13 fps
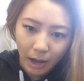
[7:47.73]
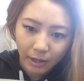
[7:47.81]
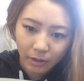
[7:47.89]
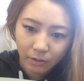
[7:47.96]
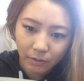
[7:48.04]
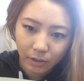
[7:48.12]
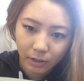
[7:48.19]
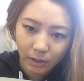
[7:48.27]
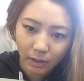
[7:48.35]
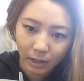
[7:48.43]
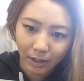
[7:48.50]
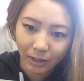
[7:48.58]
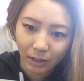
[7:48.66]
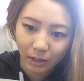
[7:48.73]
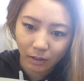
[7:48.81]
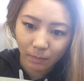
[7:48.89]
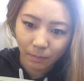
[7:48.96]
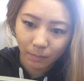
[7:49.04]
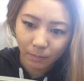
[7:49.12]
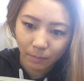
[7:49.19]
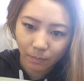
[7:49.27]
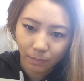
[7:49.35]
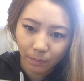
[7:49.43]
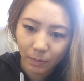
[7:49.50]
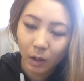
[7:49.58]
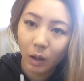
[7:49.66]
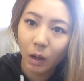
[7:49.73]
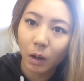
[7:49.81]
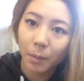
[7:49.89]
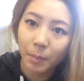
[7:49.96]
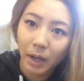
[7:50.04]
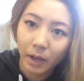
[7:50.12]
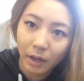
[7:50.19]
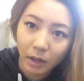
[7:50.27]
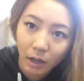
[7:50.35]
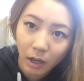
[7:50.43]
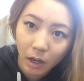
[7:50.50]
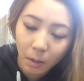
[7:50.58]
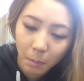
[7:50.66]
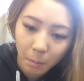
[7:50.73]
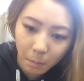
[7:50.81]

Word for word: don't really like it. Oh man, oh,